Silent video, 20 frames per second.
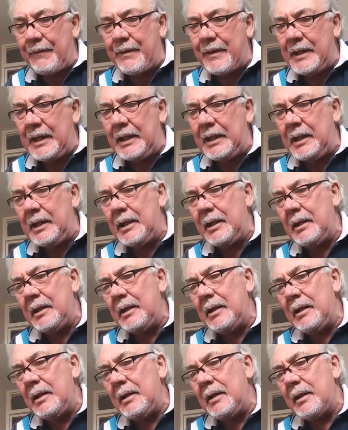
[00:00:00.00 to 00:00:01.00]
the
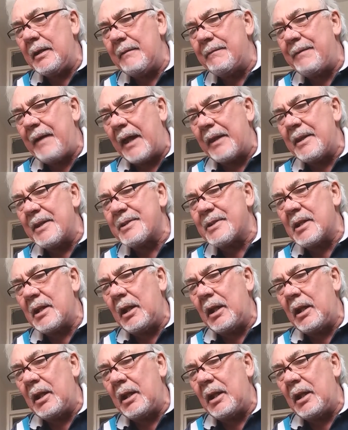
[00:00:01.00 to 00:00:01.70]
feathers